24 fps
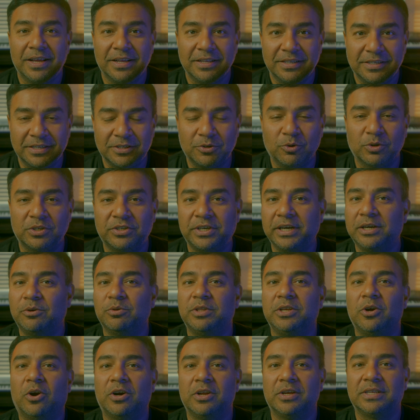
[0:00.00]
Just go straight to
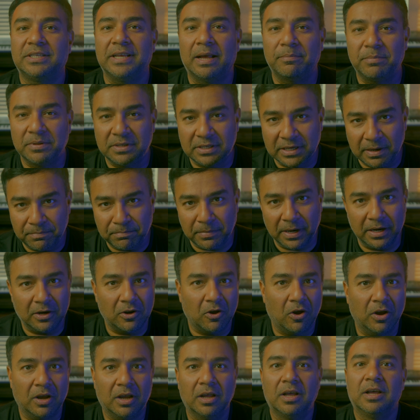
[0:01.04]
the audio example, skip my
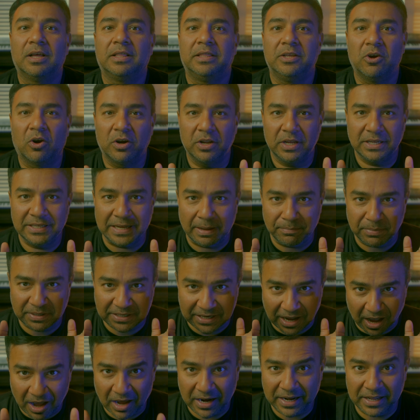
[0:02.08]
talk. The audio examples
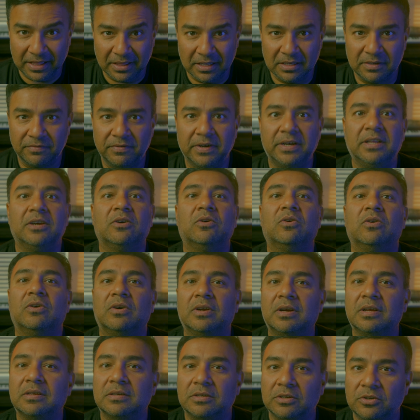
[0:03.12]
are in this video,
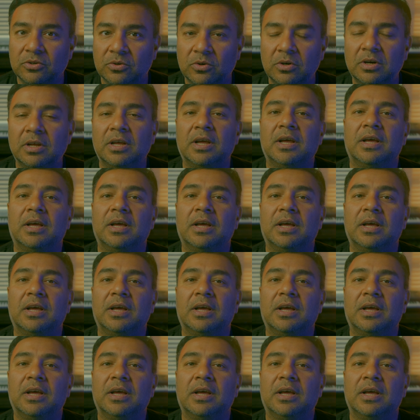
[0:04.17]
rest assured.